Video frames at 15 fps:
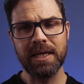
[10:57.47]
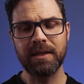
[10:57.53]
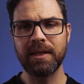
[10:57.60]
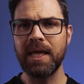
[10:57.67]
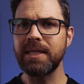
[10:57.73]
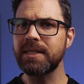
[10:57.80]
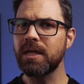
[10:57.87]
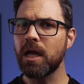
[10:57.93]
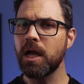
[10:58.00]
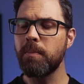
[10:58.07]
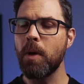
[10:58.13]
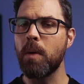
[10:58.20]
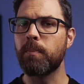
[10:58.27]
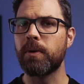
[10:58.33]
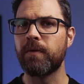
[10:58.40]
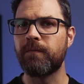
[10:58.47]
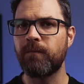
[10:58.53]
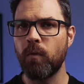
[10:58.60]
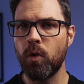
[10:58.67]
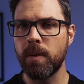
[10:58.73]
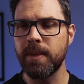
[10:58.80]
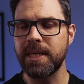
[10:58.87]
let's talk about
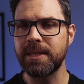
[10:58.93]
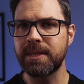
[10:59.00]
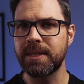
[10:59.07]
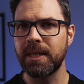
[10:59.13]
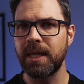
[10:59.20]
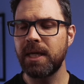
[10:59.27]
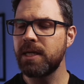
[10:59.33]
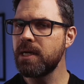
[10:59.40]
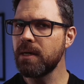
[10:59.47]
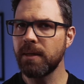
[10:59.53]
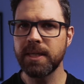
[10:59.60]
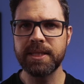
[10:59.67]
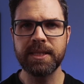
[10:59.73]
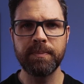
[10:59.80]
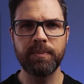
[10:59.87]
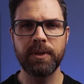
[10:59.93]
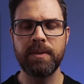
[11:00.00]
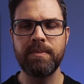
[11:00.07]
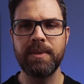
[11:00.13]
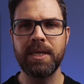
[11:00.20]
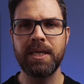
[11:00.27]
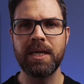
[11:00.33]
performance, and here I simply
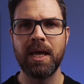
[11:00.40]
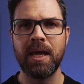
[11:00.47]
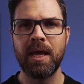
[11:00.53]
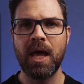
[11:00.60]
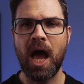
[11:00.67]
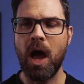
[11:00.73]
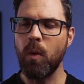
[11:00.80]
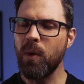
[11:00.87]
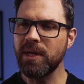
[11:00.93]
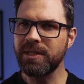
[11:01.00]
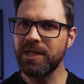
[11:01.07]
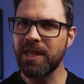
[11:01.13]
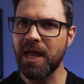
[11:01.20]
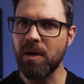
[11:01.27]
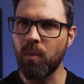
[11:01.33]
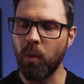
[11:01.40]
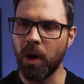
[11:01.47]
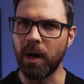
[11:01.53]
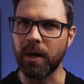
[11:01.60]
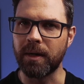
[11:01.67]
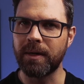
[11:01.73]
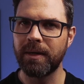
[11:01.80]
mean, how well do they
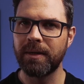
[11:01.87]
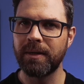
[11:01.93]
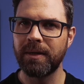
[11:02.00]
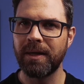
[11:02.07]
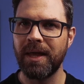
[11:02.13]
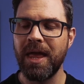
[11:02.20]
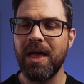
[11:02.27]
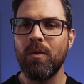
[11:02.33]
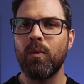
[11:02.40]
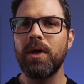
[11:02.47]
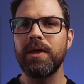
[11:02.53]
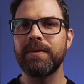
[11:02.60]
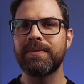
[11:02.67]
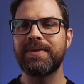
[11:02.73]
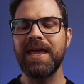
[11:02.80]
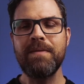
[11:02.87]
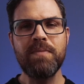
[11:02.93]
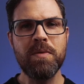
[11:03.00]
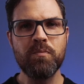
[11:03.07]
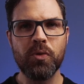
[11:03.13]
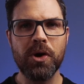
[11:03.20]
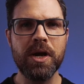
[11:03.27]
work? Well, they've
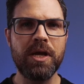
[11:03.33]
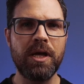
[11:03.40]
been pretty